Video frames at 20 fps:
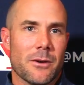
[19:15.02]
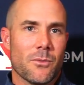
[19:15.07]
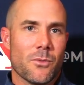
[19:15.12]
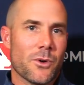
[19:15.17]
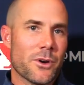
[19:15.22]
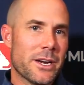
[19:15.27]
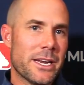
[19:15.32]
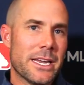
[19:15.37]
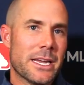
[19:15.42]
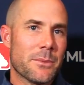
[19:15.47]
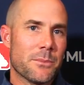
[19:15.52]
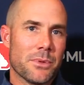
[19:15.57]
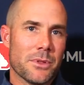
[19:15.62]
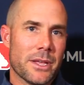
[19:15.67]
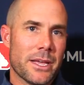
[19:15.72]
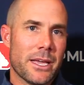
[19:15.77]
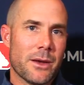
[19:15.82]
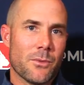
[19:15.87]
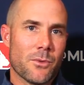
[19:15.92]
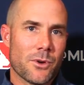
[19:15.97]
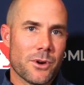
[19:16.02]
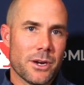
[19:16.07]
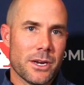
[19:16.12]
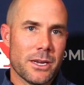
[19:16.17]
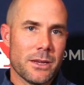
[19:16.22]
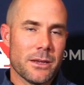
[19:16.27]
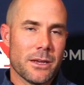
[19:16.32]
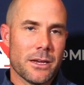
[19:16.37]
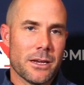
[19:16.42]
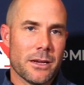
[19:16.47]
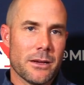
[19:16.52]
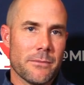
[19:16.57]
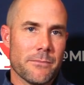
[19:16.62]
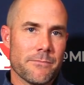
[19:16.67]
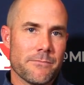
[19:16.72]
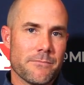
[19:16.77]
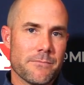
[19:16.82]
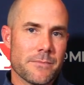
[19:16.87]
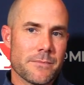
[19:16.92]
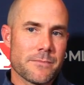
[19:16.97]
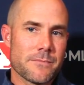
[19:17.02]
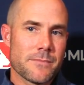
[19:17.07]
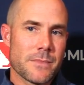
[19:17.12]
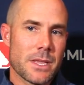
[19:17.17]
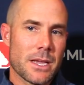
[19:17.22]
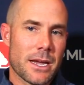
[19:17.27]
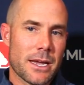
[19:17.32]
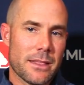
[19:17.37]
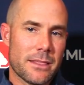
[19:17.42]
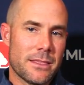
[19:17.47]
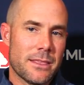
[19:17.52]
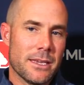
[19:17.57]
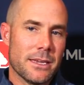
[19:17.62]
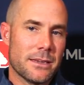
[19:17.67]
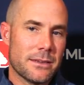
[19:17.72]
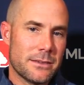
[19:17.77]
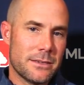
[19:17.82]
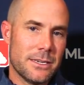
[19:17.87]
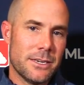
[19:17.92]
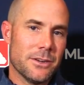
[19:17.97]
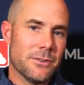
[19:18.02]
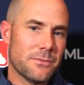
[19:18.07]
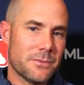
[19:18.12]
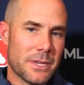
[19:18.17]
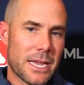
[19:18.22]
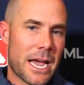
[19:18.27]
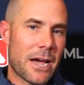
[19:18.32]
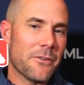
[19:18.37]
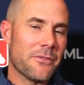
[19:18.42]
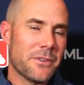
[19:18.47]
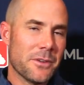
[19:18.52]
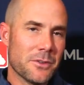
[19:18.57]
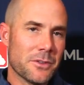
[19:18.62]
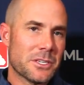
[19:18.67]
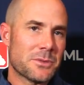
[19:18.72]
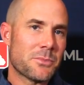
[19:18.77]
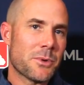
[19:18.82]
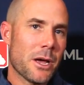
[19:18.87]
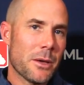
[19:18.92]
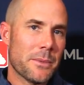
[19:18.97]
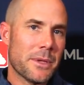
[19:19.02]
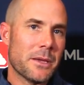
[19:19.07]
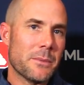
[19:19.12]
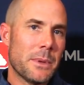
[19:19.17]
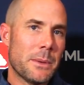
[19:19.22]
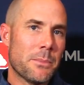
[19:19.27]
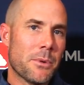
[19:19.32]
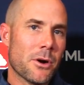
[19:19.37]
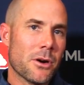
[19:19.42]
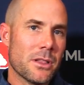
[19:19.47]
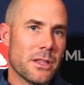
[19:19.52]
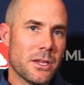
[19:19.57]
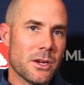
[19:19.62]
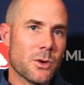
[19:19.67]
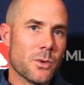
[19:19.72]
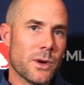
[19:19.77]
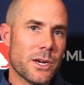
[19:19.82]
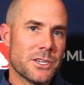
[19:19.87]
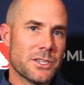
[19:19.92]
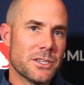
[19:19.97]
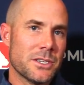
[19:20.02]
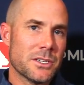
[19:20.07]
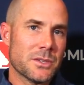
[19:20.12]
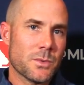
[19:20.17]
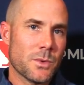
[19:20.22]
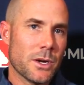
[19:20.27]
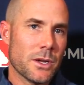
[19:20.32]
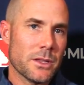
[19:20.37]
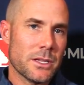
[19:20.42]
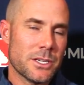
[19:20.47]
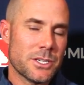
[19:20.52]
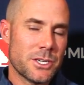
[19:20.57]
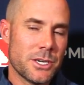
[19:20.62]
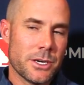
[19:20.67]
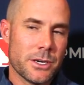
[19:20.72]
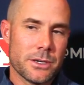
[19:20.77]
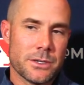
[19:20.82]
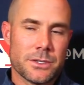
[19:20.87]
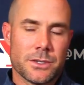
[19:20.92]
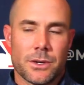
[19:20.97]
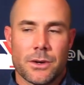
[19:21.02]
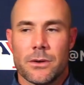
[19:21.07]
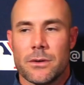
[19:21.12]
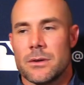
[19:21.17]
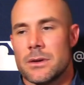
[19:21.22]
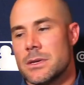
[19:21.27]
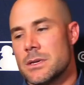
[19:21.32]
where he can play and where he, I think, outfield is probably going to be part of the equation as well this year. So,